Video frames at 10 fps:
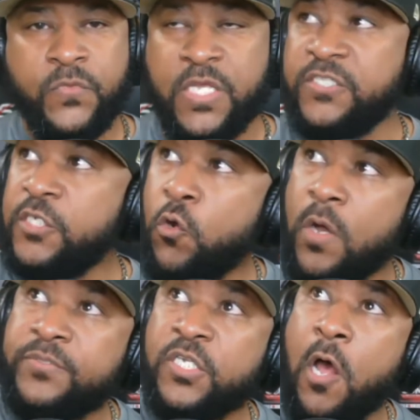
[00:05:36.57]
Does it go
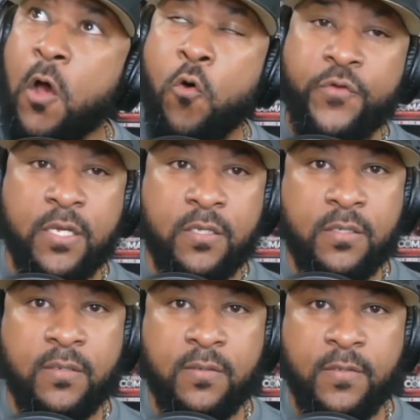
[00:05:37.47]
up to the owner?
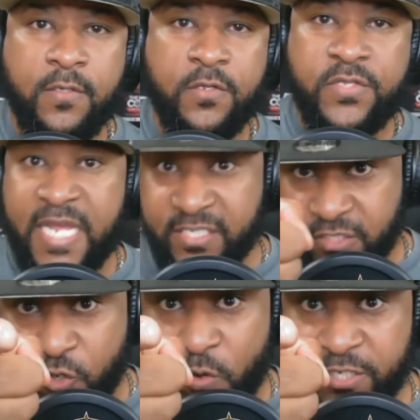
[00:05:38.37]
That's
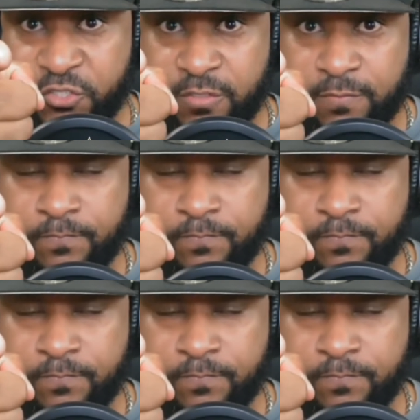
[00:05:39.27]
the question.